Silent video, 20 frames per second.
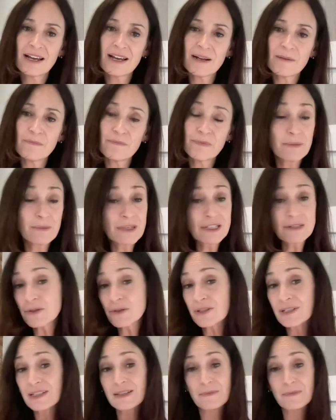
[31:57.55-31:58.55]
um, they're much
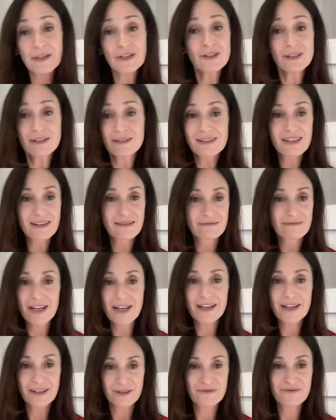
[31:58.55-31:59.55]
more suspicious
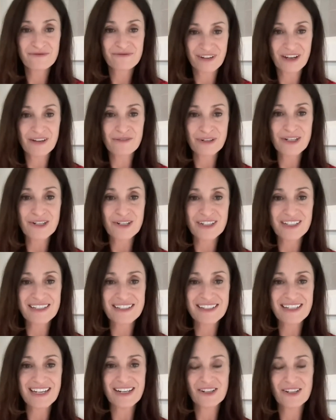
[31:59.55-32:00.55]
of, of
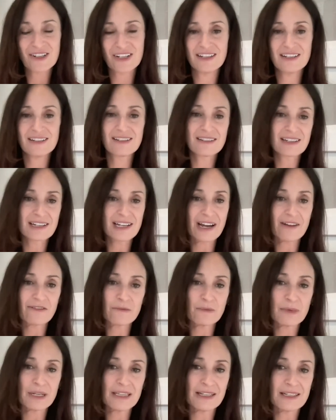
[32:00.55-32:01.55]
regionalization. This is a
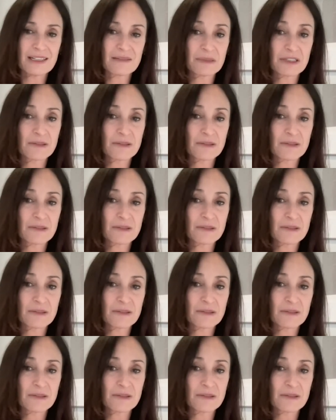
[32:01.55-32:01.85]
government that's